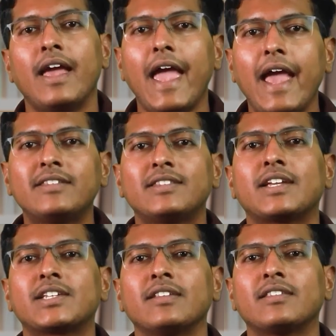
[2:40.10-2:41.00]
Add
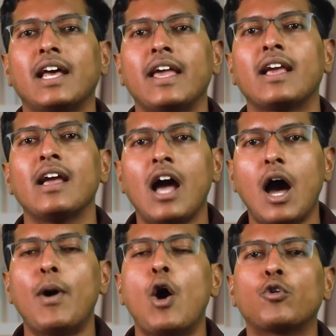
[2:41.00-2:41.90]
sections like
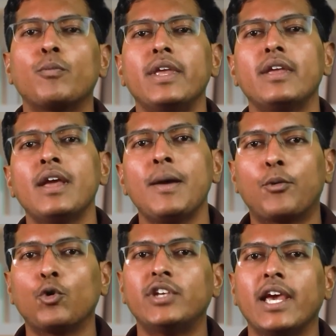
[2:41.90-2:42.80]
about me,
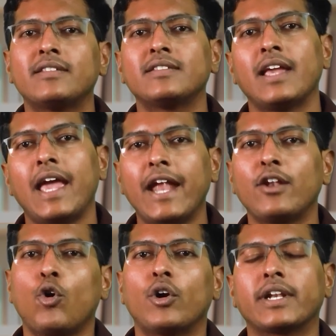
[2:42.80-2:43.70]
projects,
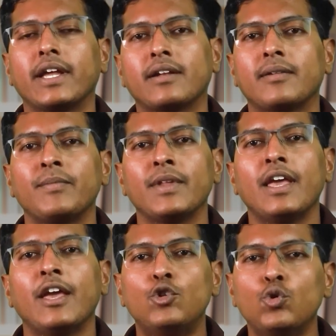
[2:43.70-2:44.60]
and content.
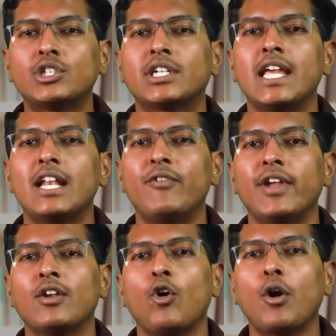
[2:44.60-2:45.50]
Use
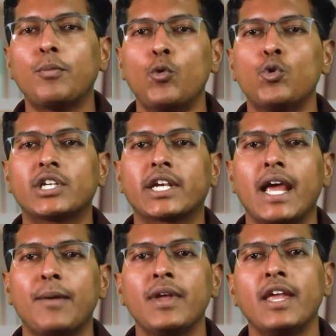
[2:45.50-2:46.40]
Tailwind or
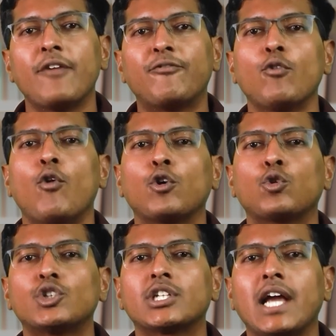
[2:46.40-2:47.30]
Bootstrap if you want
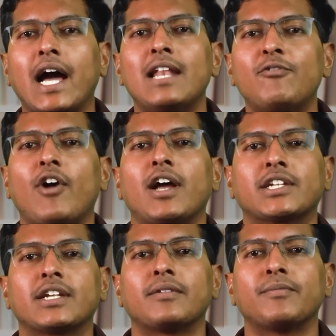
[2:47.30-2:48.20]
to style
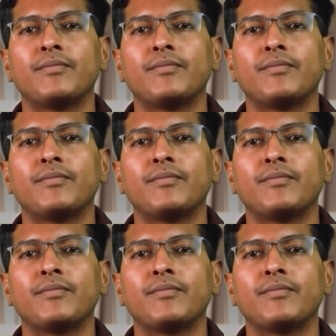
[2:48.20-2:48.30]
faster.